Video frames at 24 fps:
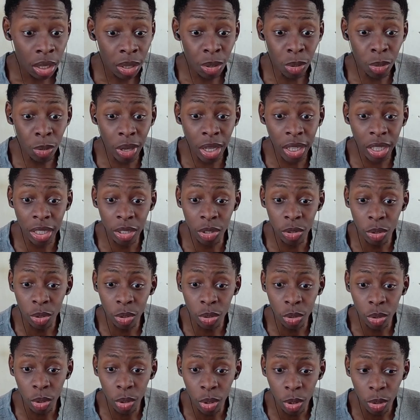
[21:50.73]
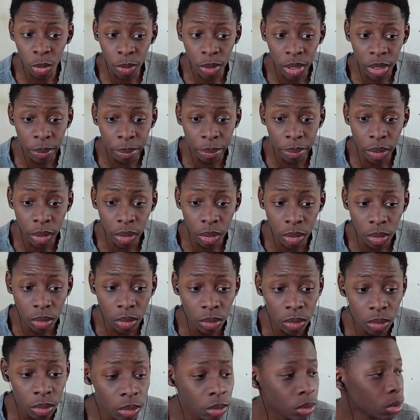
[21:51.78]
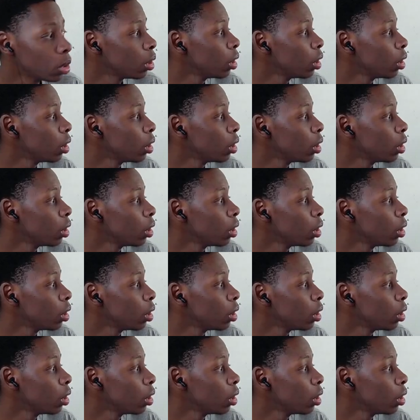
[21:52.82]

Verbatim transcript: What is you doing, bro?